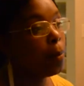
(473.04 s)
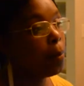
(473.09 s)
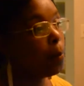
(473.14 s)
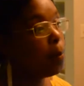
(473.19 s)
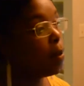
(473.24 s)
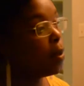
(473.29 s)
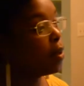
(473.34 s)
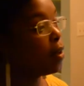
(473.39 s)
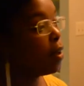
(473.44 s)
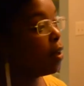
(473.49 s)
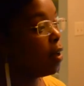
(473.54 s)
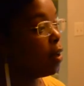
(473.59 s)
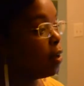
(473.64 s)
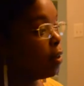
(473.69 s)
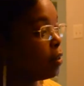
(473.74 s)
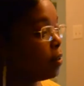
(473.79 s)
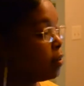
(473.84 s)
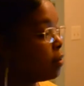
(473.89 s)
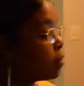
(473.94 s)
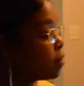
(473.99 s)

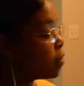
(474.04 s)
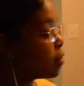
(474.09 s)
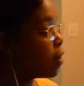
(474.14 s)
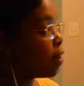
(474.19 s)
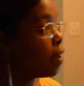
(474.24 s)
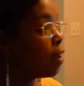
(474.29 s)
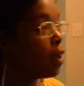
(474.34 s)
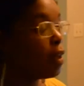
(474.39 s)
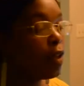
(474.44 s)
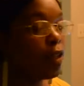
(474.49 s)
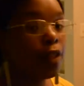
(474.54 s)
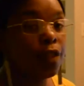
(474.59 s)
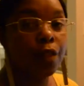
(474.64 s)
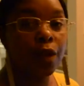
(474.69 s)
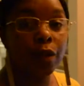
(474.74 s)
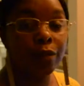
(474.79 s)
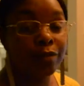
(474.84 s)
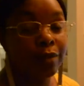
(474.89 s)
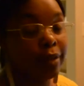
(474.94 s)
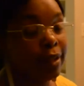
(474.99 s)
because
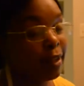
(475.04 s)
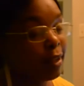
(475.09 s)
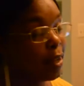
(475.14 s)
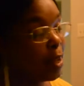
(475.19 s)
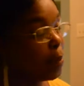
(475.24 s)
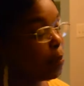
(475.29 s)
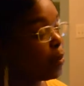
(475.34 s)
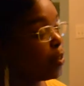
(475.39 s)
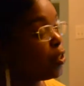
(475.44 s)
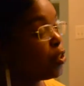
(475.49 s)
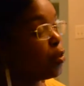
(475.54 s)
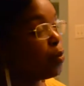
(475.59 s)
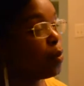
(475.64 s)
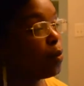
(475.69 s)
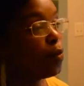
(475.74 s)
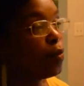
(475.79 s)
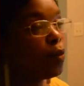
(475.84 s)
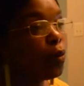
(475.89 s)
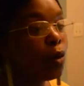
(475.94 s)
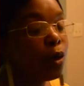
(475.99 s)
like I mentioned
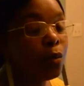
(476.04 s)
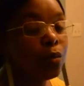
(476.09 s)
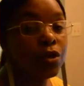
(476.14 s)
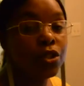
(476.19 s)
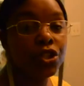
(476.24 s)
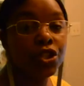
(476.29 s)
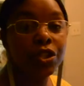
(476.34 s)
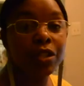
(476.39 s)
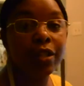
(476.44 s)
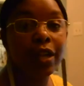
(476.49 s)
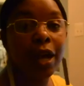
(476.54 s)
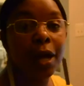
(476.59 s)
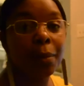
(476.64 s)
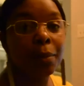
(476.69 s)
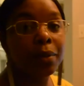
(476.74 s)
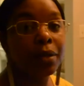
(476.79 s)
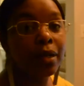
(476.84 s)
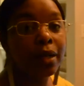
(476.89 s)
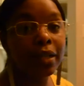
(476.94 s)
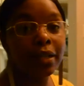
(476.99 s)
before, we should not
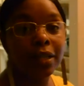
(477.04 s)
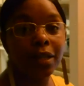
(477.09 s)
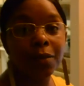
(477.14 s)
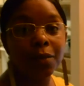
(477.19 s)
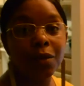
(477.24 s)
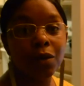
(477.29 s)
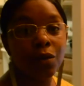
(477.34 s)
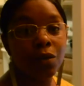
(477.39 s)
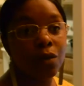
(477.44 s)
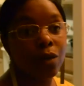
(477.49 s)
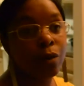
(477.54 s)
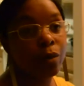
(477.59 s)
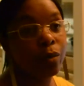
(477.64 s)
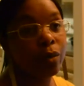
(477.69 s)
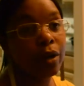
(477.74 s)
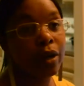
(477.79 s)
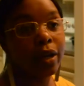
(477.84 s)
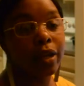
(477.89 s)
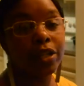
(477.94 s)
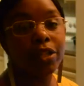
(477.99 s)
put a limit on
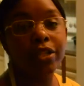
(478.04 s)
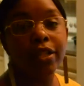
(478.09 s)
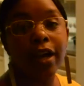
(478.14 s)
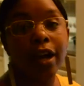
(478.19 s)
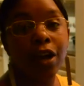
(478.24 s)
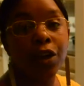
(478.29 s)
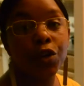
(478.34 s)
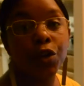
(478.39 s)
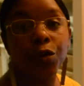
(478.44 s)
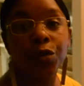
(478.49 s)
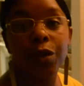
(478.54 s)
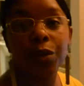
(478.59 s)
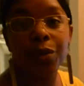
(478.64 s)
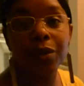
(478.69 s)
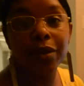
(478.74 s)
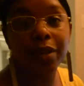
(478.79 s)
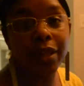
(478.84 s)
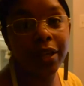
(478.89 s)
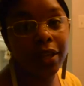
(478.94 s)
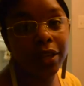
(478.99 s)
what a child or what we
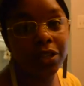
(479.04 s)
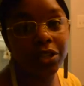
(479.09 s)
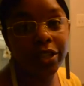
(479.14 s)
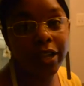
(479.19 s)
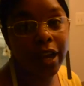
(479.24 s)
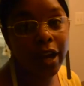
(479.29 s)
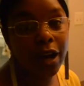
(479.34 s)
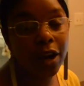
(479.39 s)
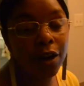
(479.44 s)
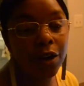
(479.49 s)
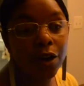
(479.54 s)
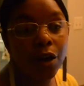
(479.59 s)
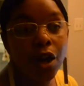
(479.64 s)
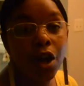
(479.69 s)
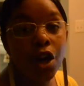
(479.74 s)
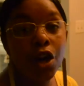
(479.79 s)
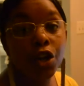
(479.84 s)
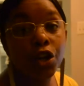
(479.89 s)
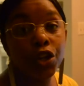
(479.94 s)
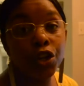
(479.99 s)
think a child
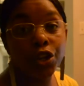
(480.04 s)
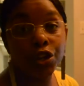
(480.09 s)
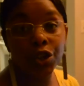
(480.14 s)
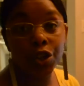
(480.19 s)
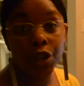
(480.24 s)
could